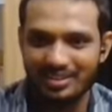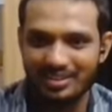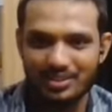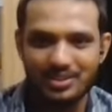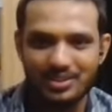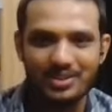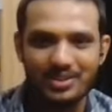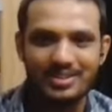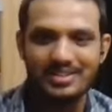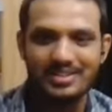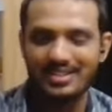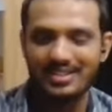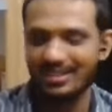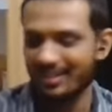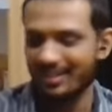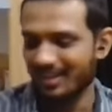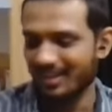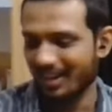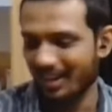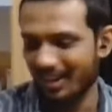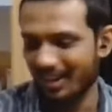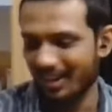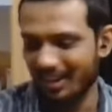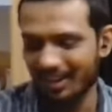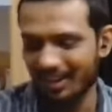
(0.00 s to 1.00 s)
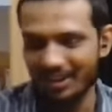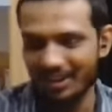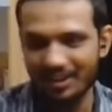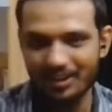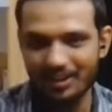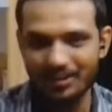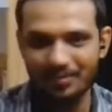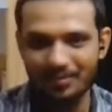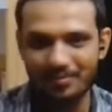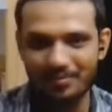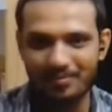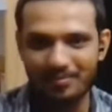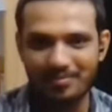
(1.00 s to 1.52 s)
Sure, sir.
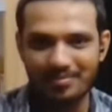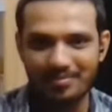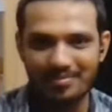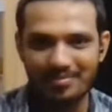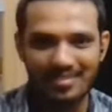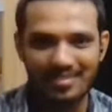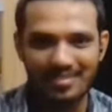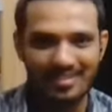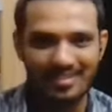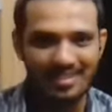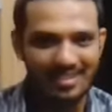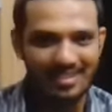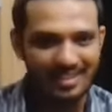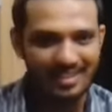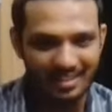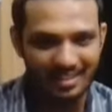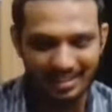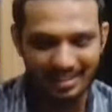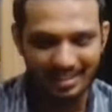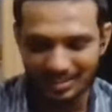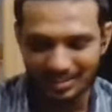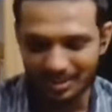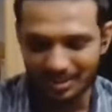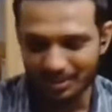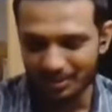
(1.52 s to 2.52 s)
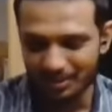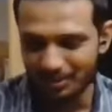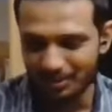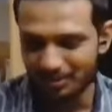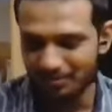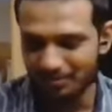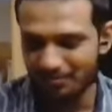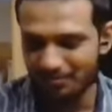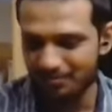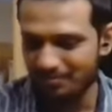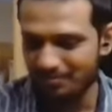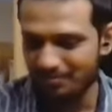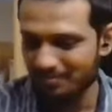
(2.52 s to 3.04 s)
Uh, so